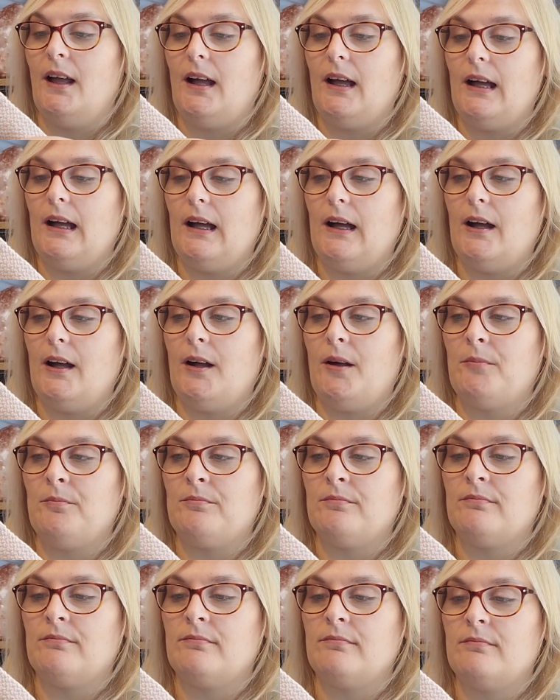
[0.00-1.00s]

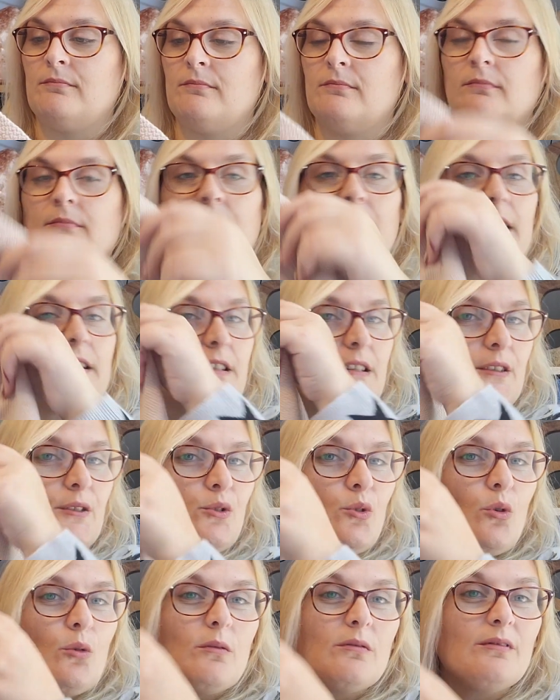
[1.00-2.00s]
But I just
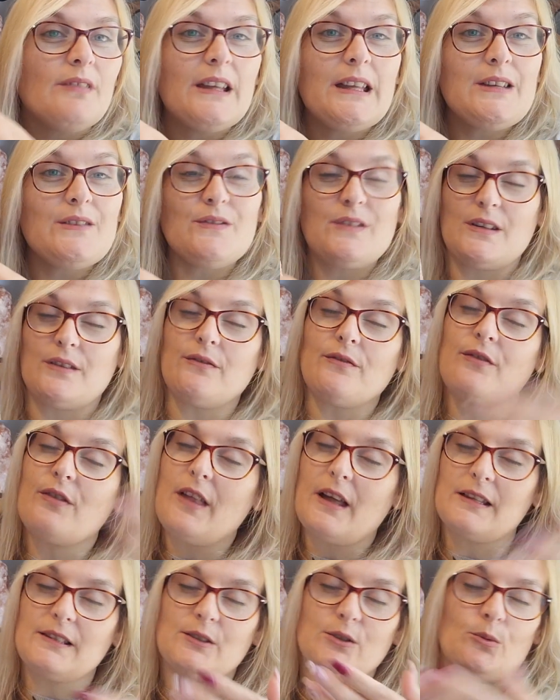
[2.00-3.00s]
thought, even if
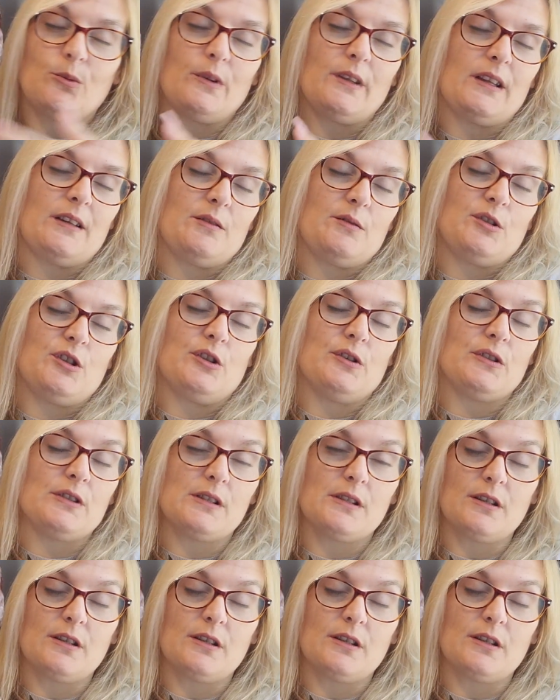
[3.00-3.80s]
that's not what they're choosing to